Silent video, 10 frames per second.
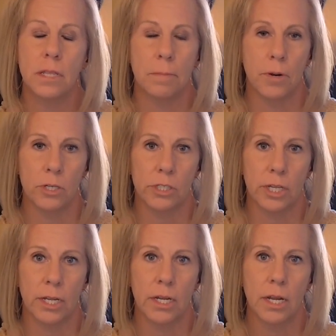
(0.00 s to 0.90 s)
the
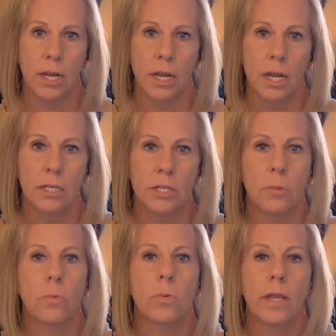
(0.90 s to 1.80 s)
person
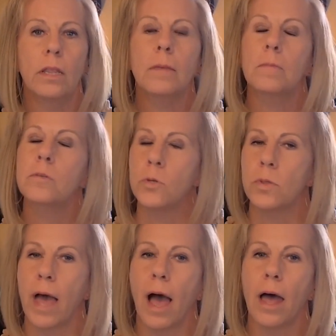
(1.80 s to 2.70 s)
to really
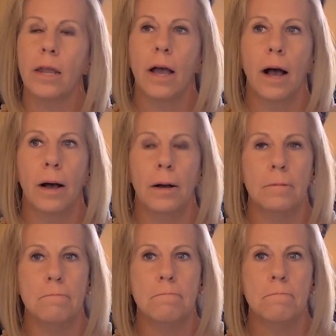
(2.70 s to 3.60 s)
do that.
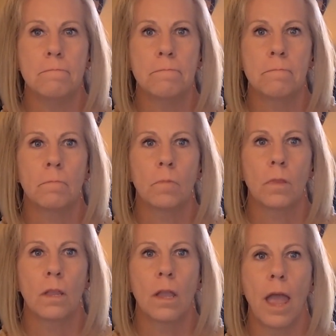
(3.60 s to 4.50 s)
And
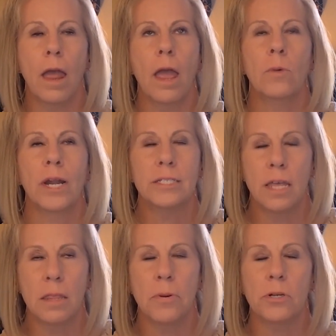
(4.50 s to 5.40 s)
when I
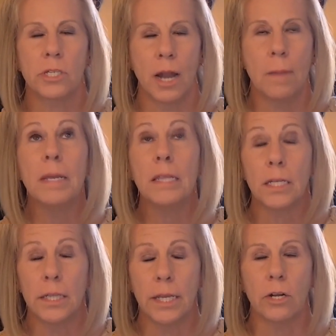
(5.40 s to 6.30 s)
say the person, I mean
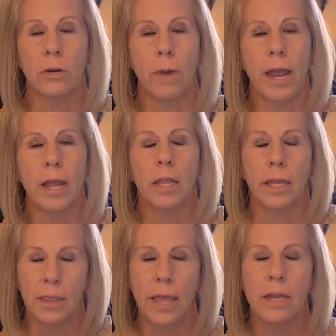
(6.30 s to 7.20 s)
the leader, right?
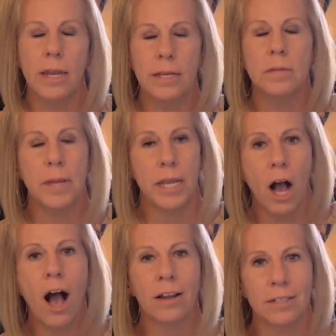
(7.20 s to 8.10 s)
Like they need to be
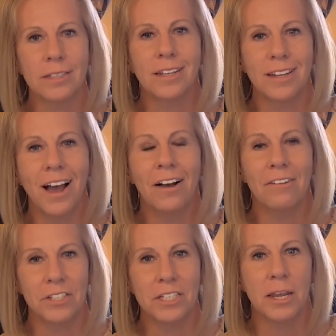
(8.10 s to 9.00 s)
cognizant
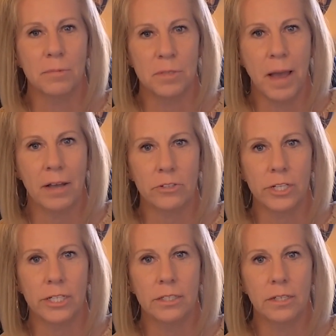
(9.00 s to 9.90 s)
of a team's
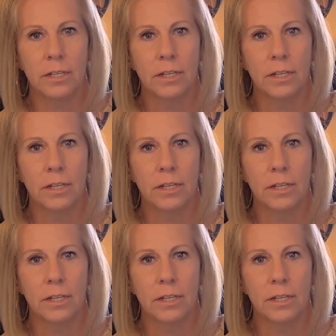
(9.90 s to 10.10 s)
boundaries.